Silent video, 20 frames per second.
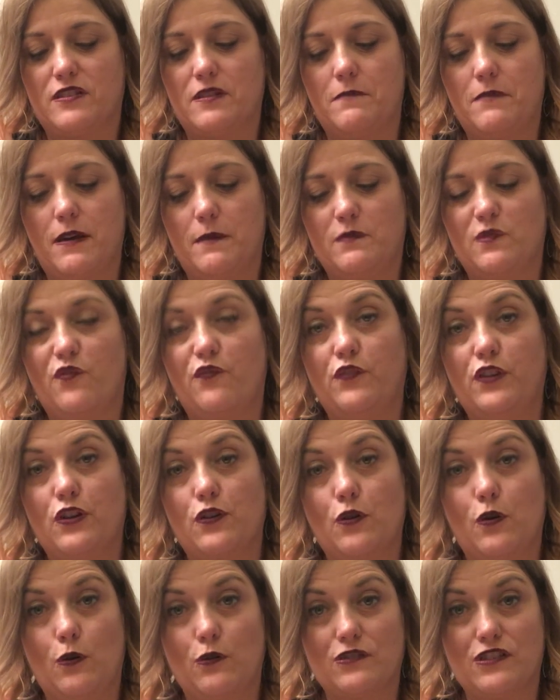Sometimes
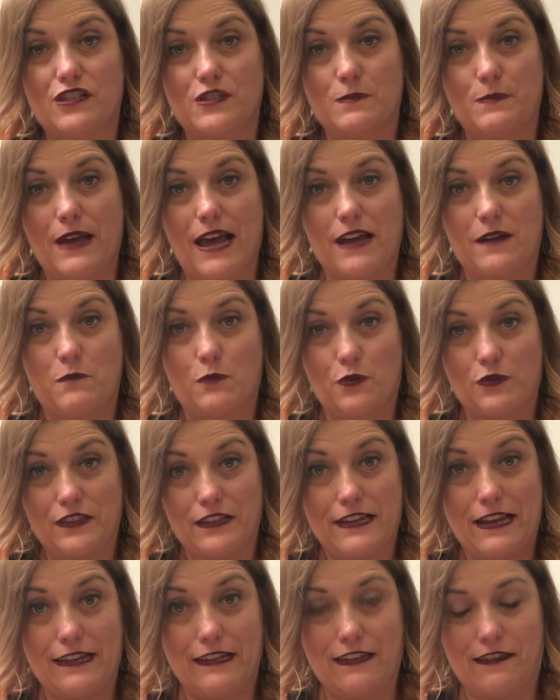fear holds us back more
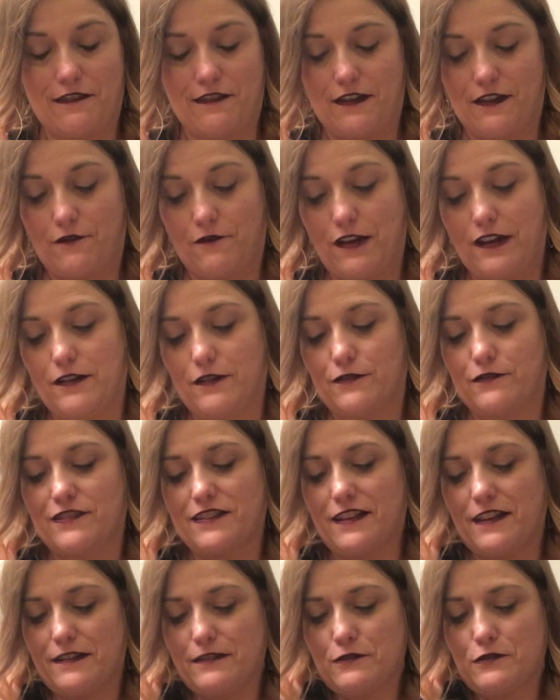than anything, right, Earth
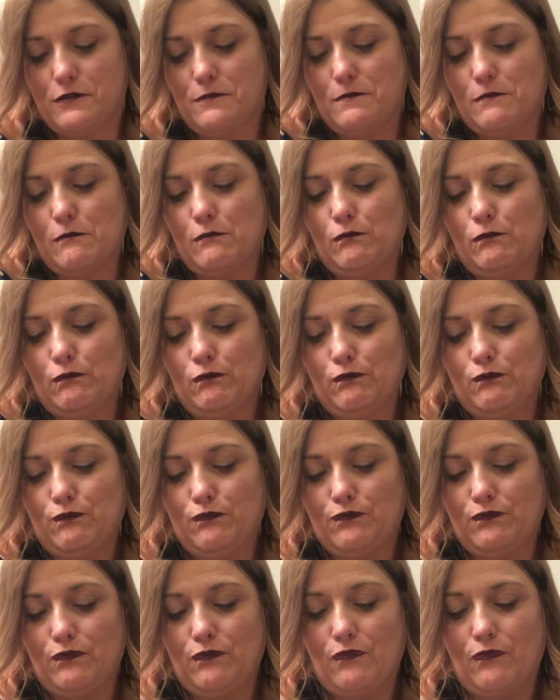signs?
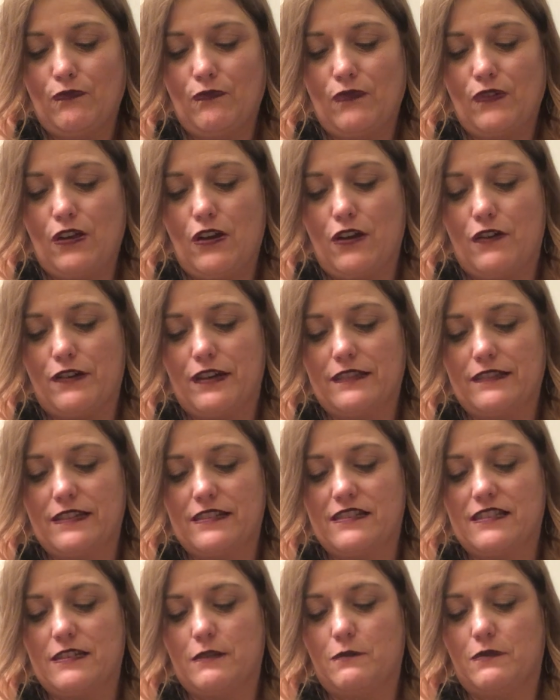All right,
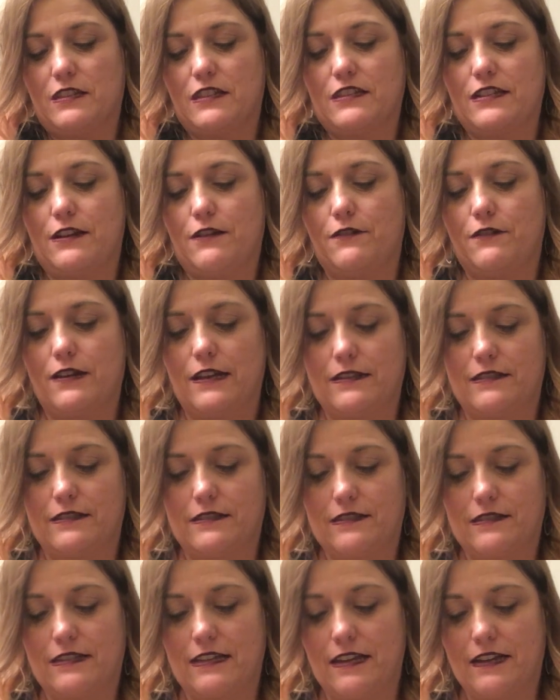let's see what the tarot has
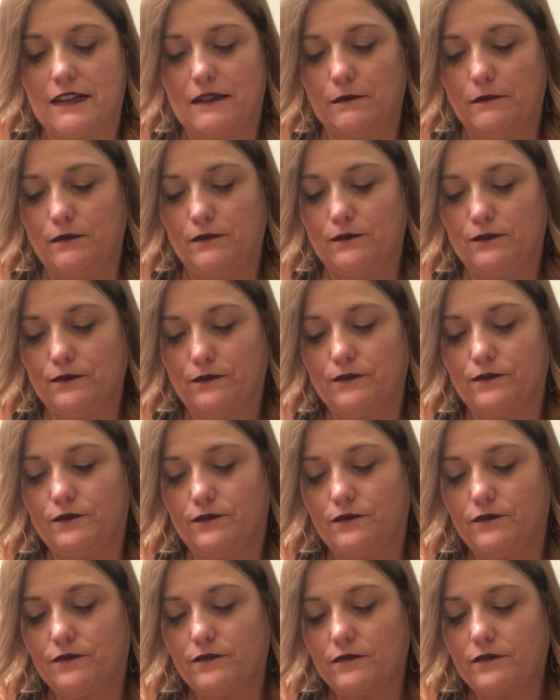to say.
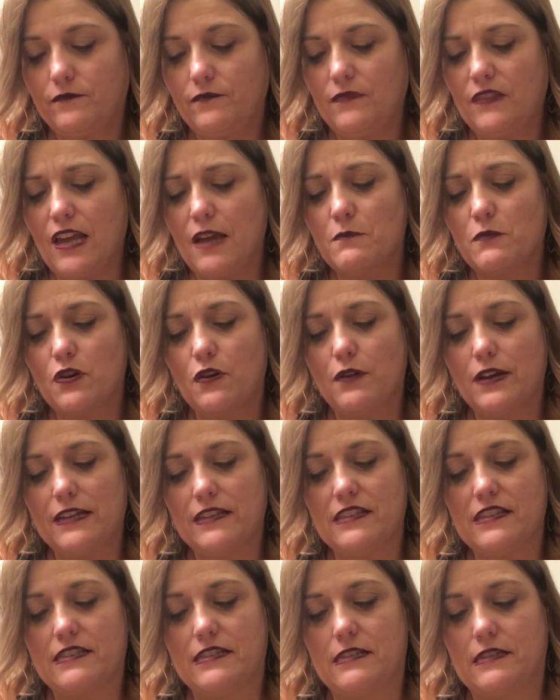I'm
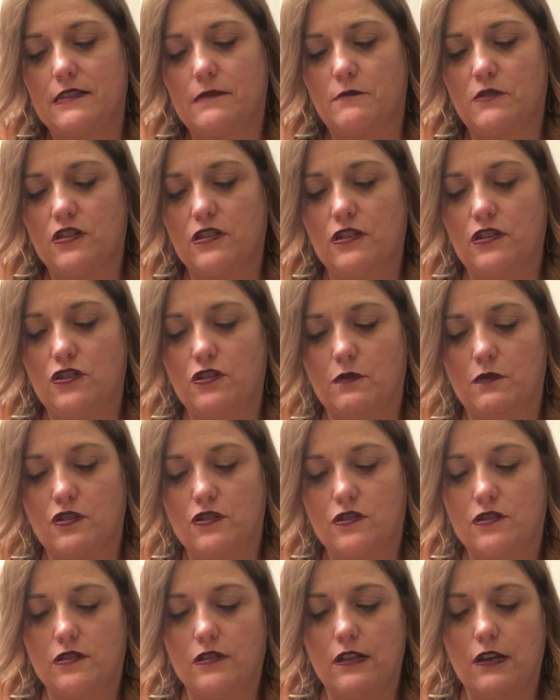just gonna do a
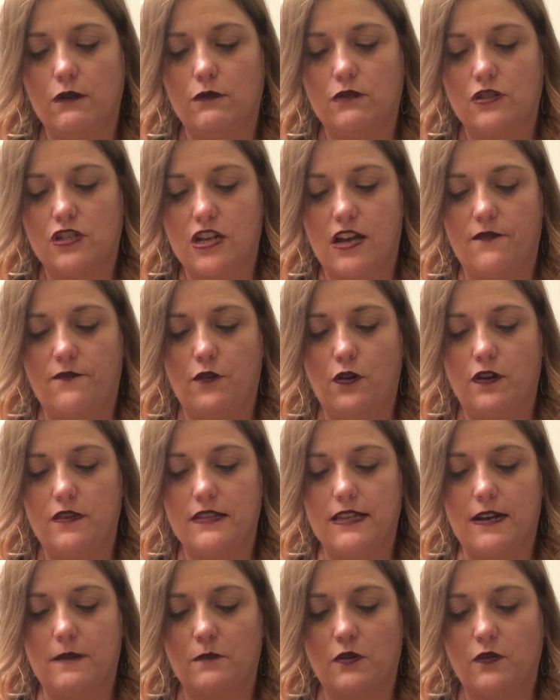slow shuffle,
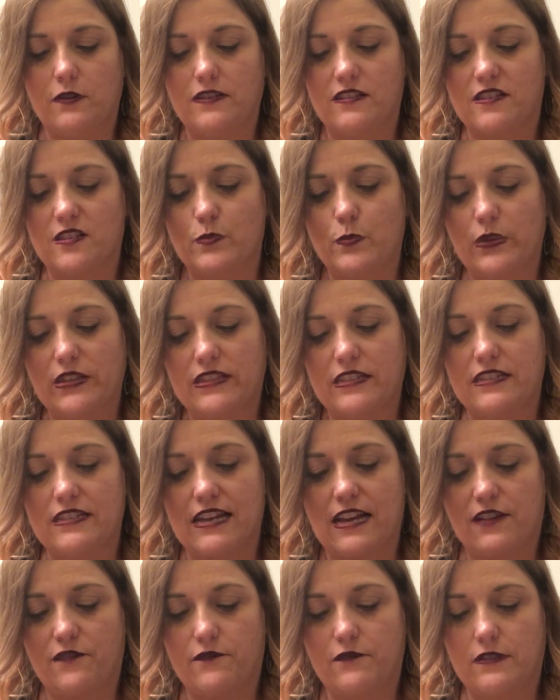and then I'm going to split the
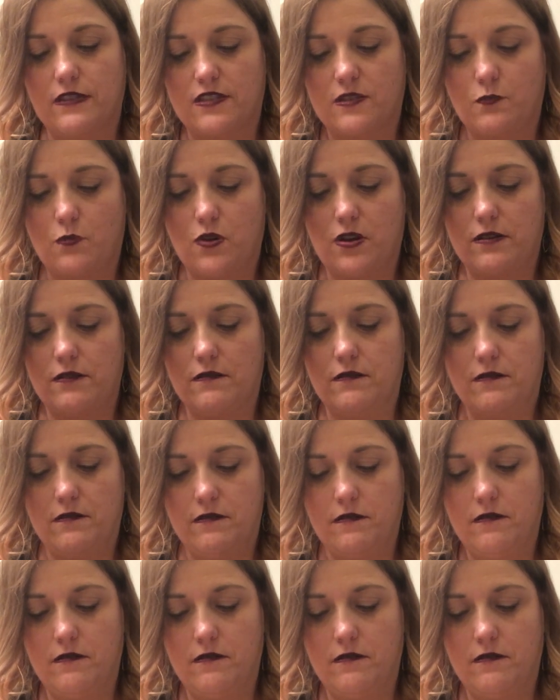deck for this one.